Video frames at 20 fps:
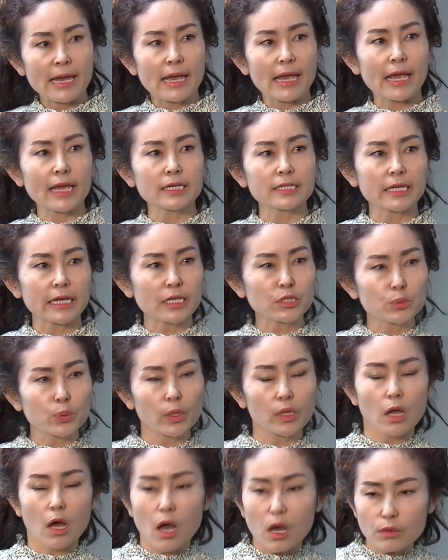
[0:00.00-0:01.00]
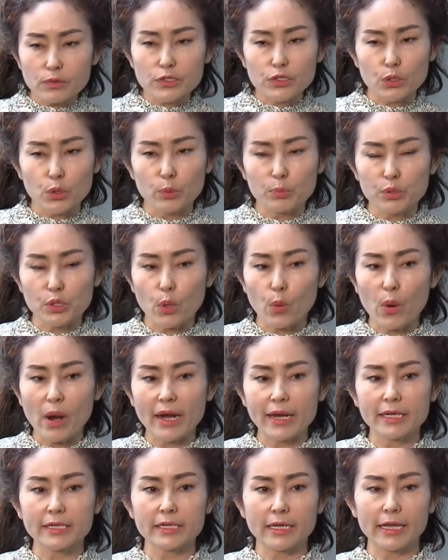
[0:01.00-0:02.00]
And it will also
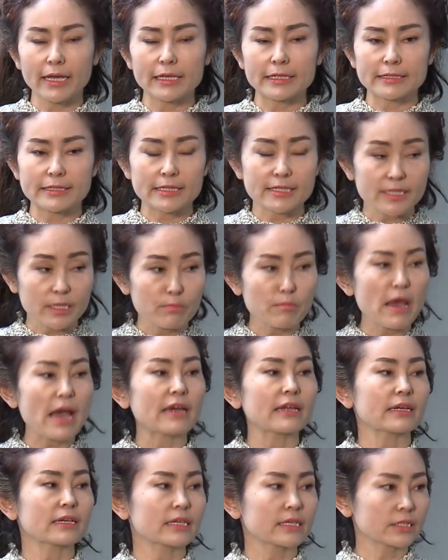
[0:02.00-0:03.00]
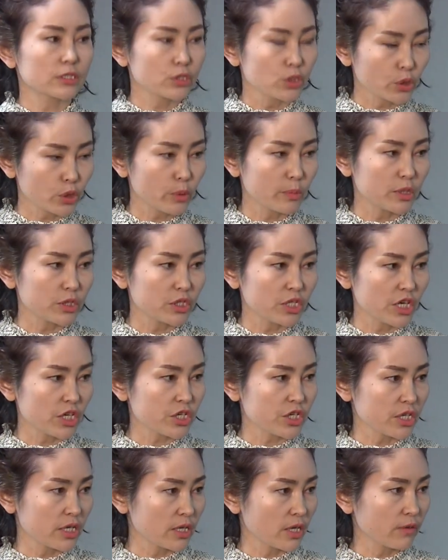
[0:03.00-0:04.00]
provide a systematic
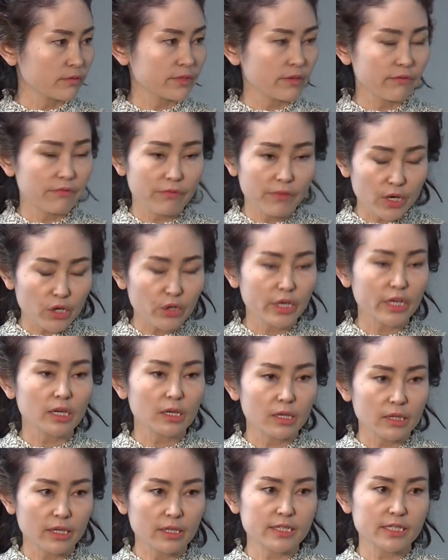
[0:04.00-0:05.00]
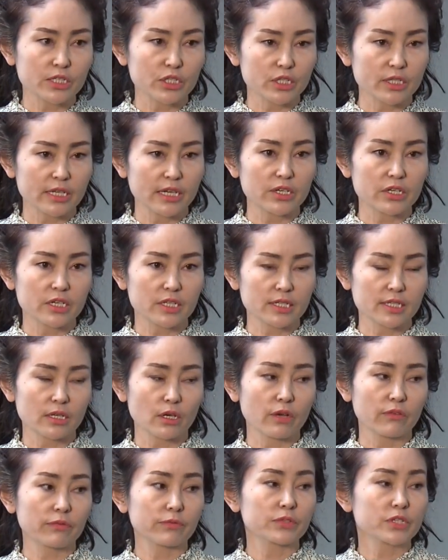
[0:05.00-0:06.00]
documentation of the very earliest stages
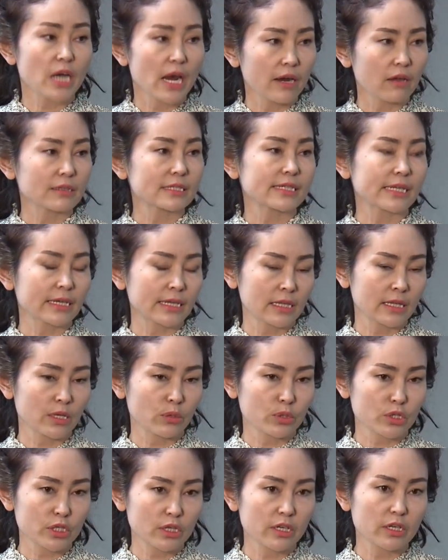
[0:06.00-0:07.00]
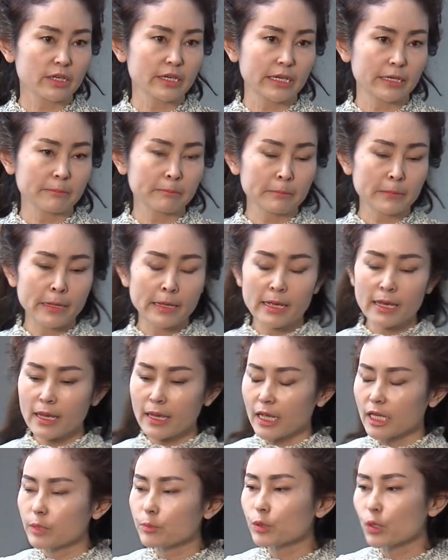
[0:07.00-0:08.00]
of child second language learning
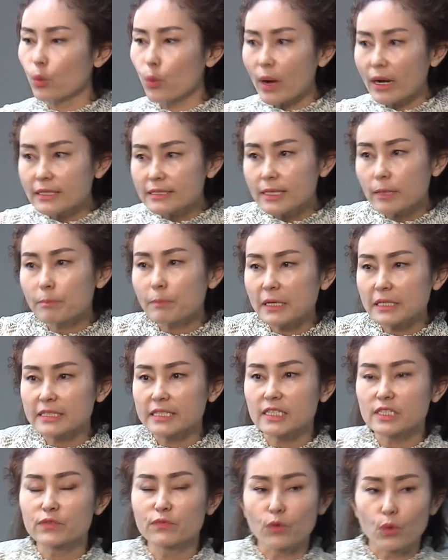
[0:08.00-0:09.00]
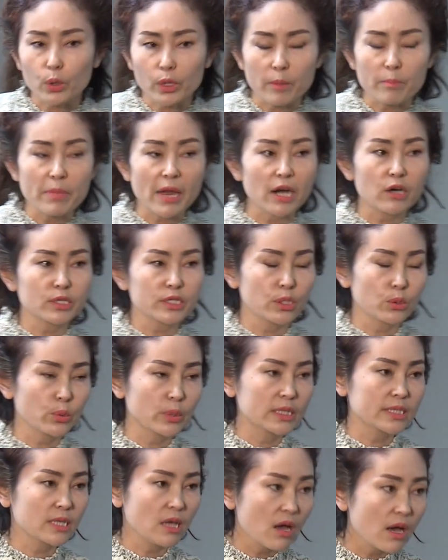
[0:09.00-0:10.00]
and provides a basis for comparison
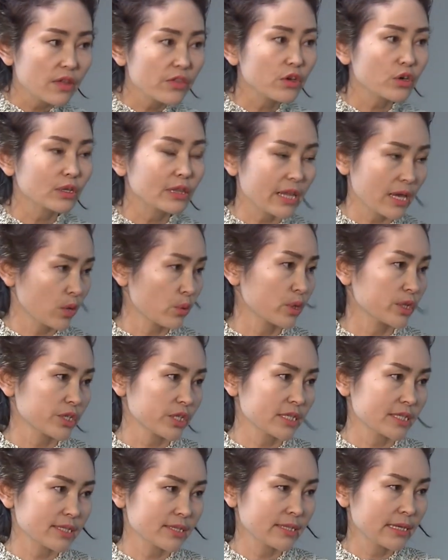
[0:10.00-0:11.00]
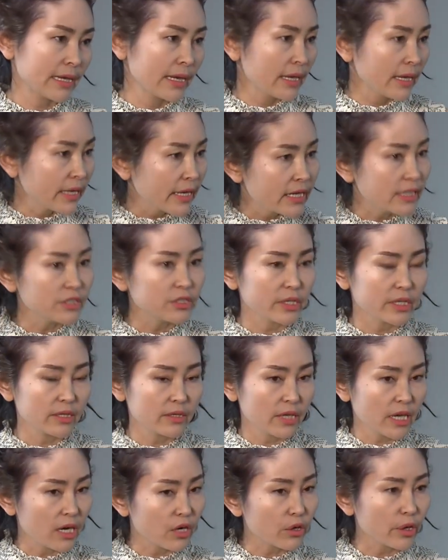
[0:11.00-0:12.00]
with other languages,
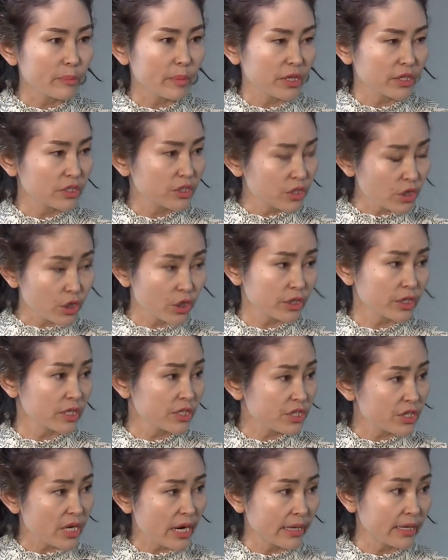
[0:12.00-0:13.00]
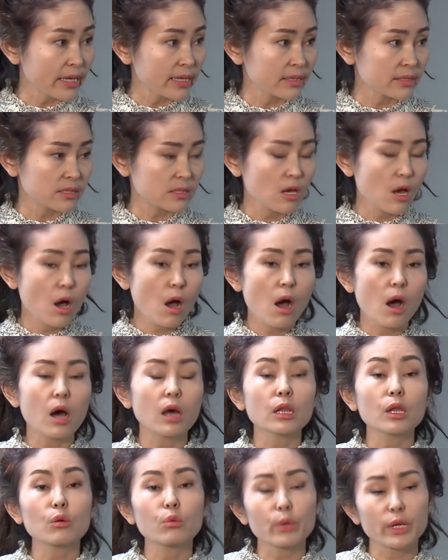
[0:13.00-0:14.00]
Hindi, Arabic, Turkish, Chinese,
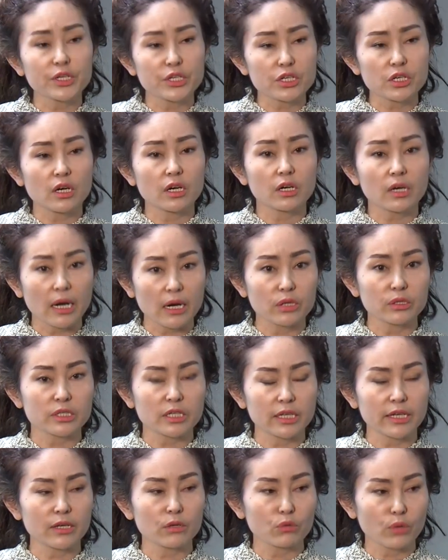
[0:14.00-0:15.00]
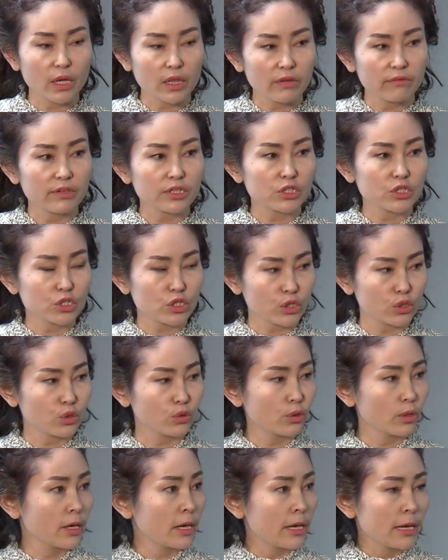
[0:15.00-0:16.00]
all of which are currently relevant
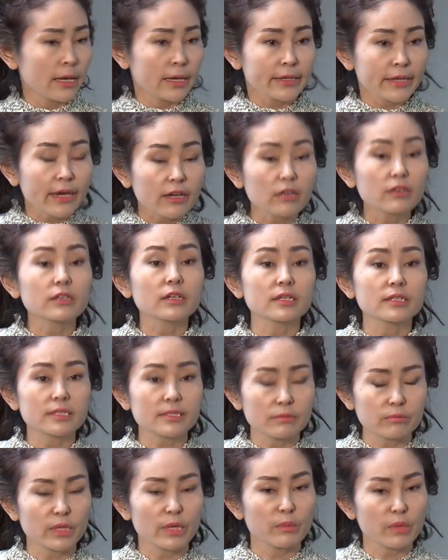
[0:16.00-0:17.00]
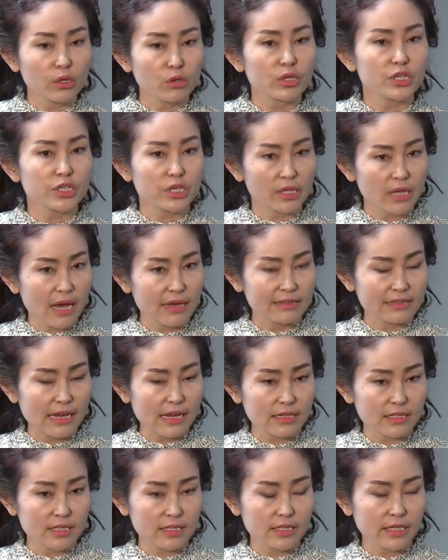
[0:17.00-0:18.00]
to Canada's immigration
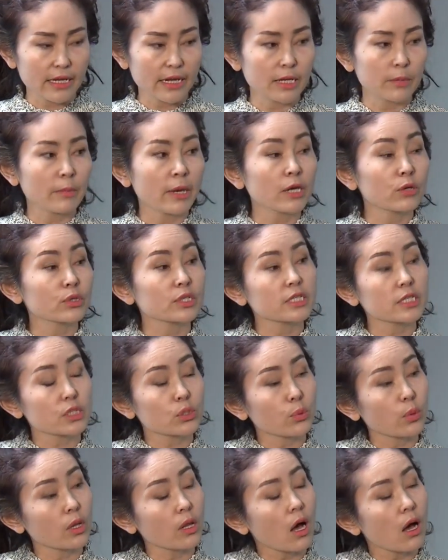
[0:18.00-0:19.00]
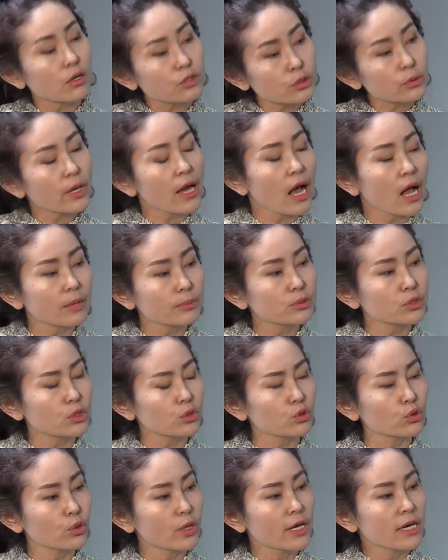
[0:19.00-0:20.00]
context. And my research will also help
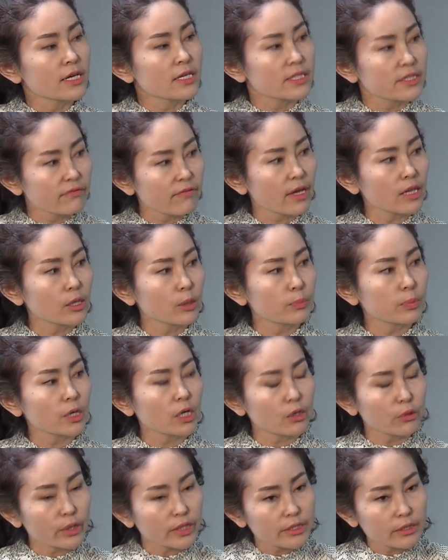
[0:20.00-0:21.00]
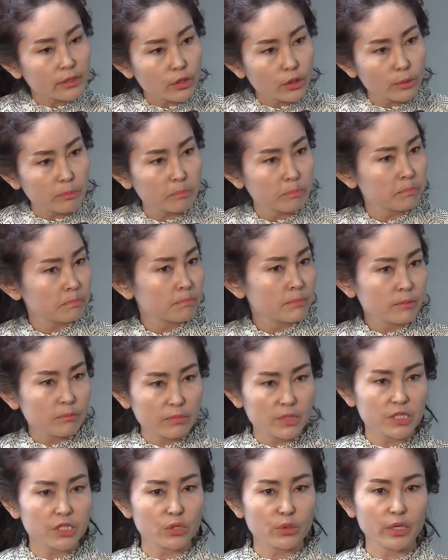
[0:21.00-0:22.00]
to develop curriculum
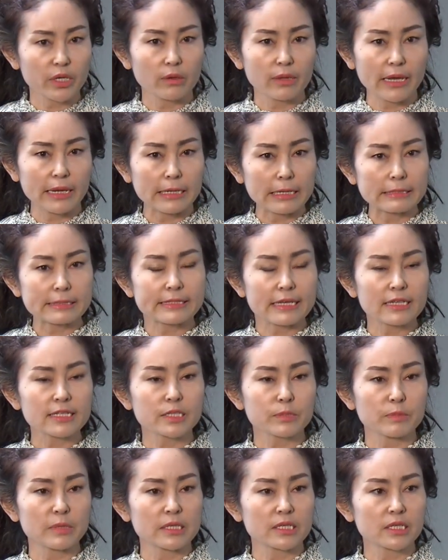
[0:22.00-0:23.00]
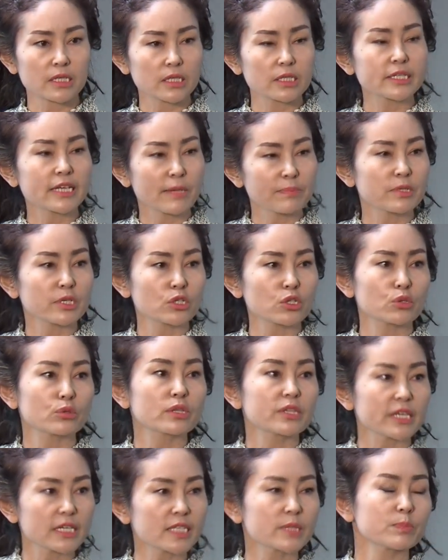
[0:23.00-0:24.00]
material and assessment adapted to
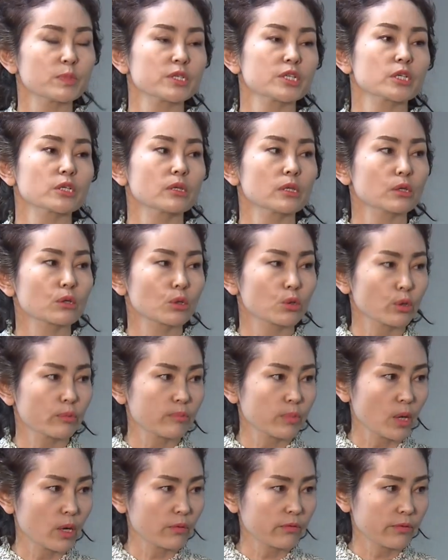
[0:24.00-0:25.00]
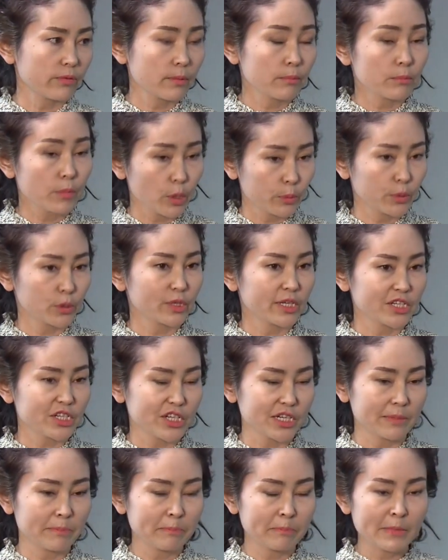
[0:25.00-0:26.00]
this particular group of
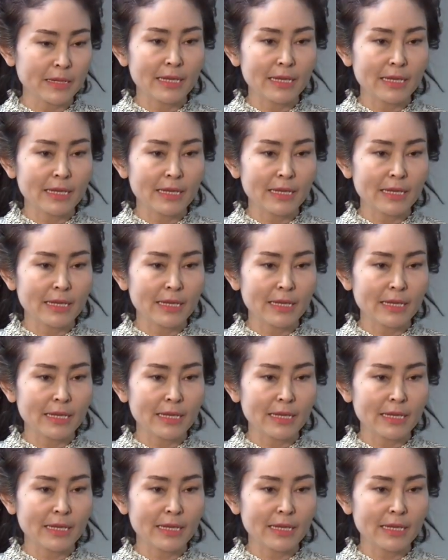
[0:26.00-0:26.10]
population.